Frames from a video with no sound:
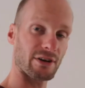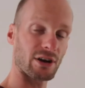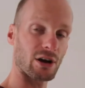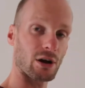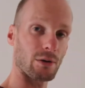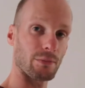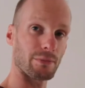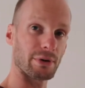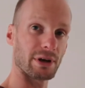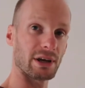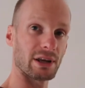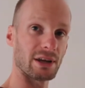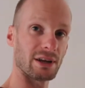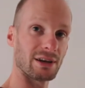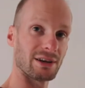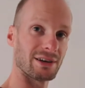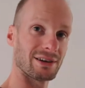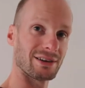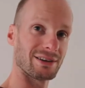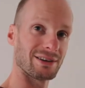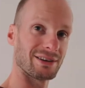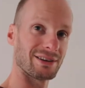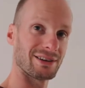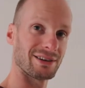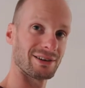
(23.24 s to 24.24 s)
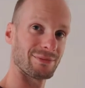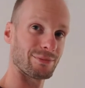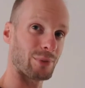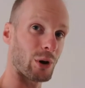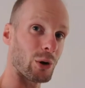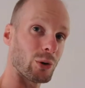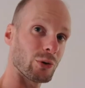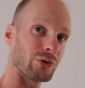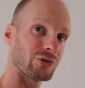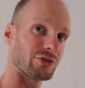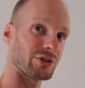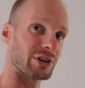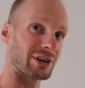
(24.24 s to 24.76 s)
not been
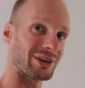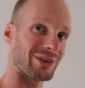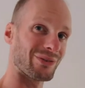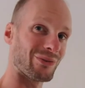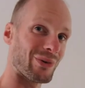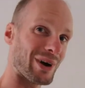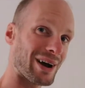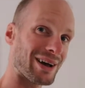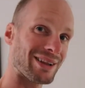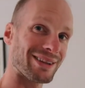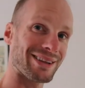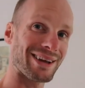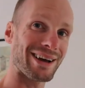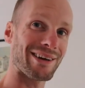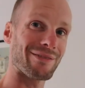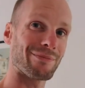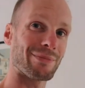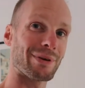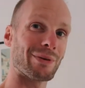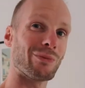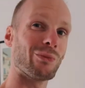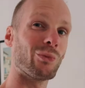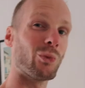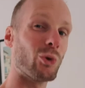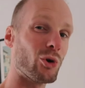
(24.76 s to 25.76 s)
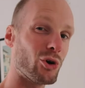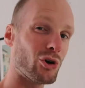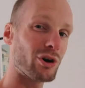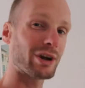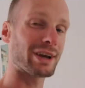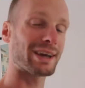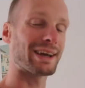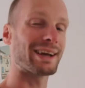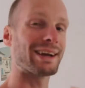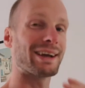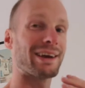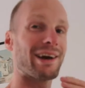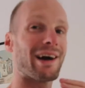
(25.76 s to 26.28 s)
posting well. I've been
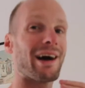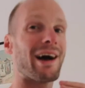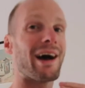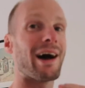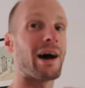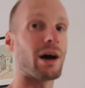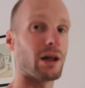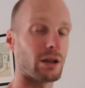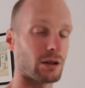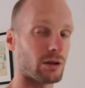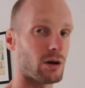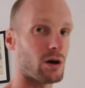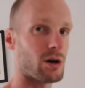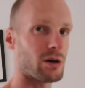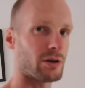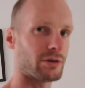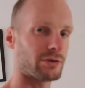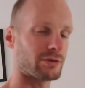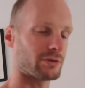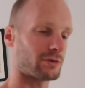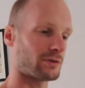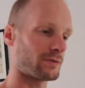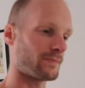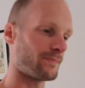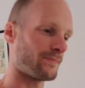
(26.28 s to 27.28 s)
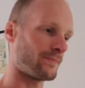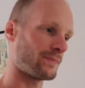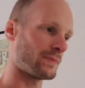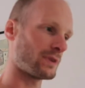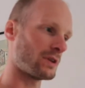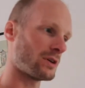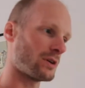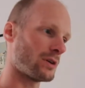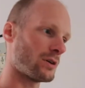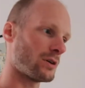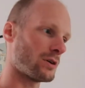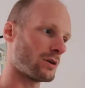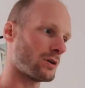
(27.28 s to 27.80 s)
working a lot.
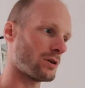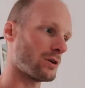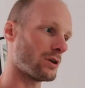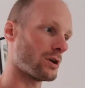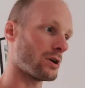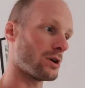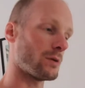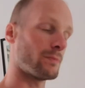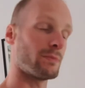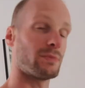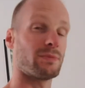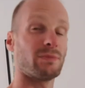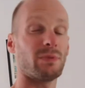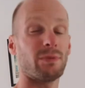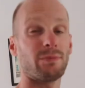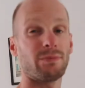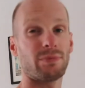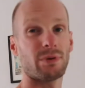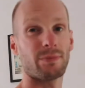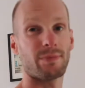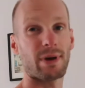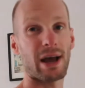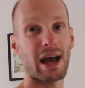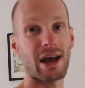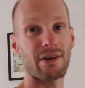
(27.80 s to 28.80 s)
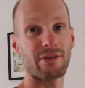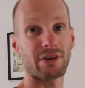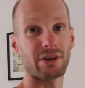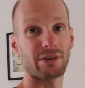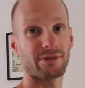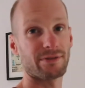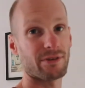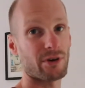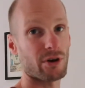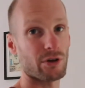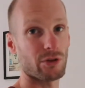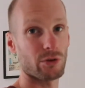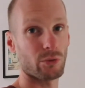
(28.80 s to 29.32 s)
Been preparing
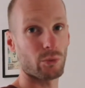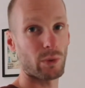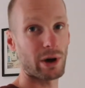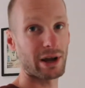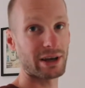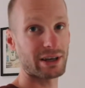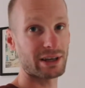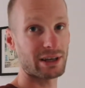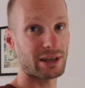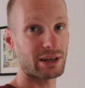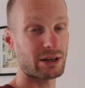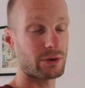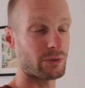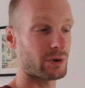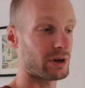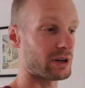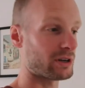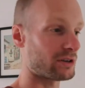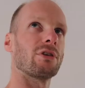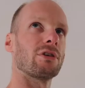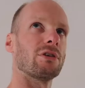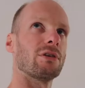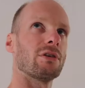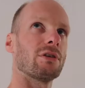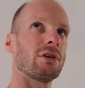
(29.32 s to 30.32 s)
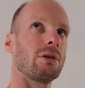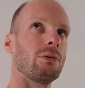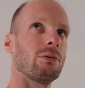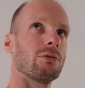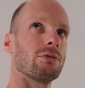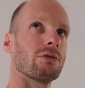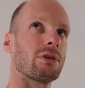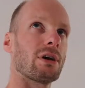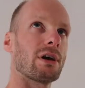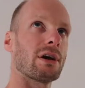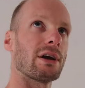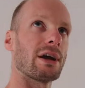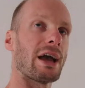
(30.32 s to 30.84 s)
for the wedding, which I think was
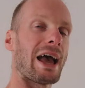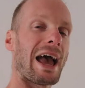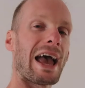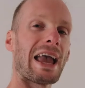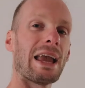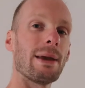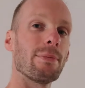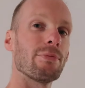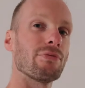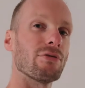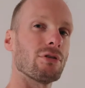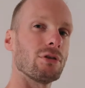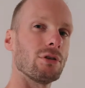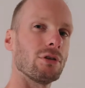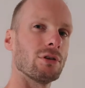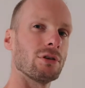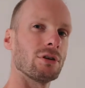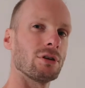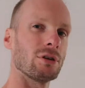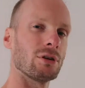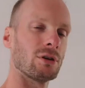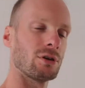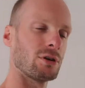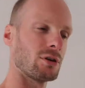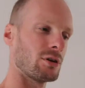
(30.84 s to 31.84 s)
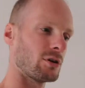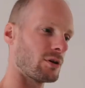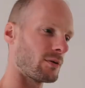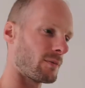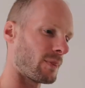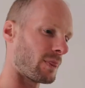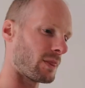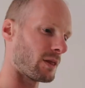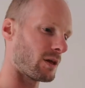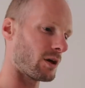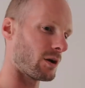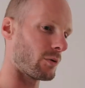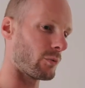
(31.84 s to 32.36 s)
like April,
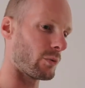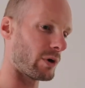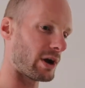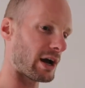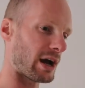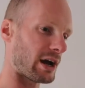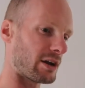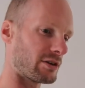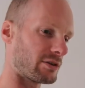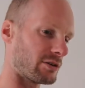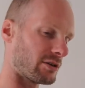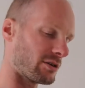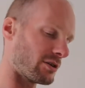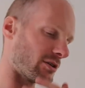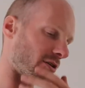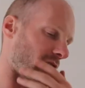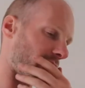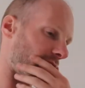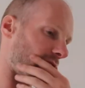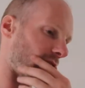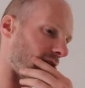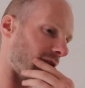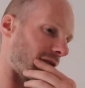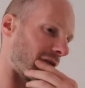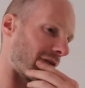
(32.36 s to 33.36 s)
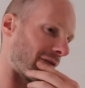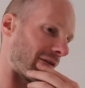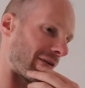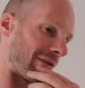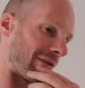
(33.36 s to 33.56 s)
and we had a